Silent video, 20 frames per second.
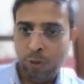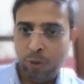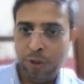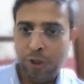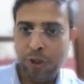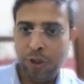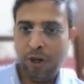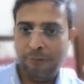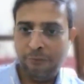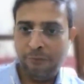
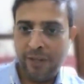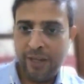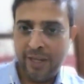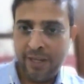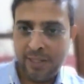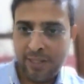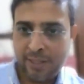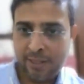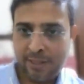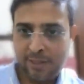Your food,
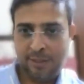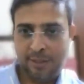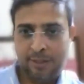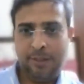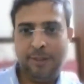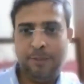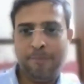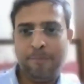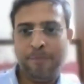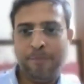your
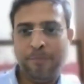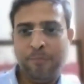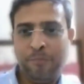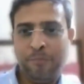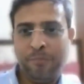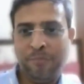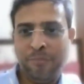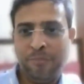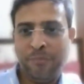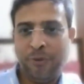fees,
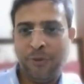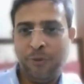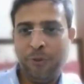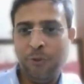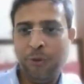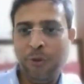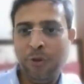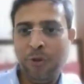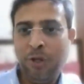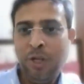
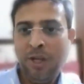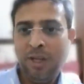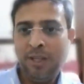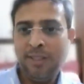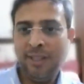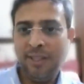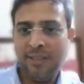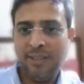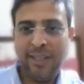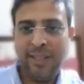
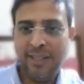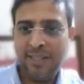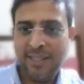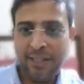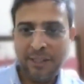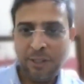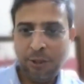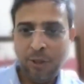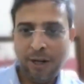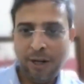the